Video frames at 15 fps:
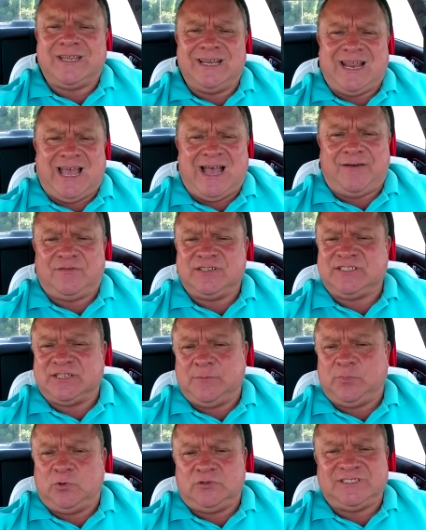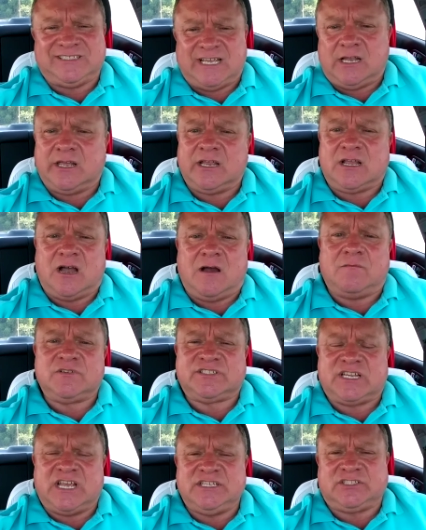can have a simple selling
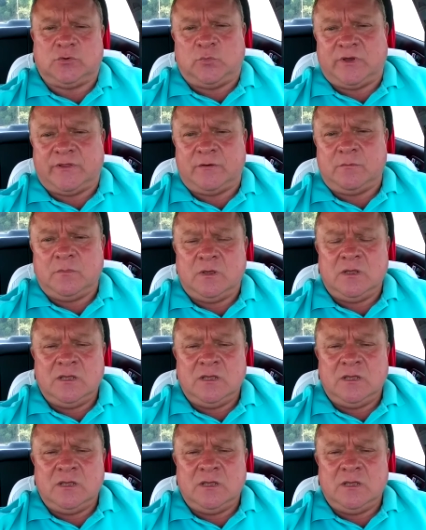conversation with them.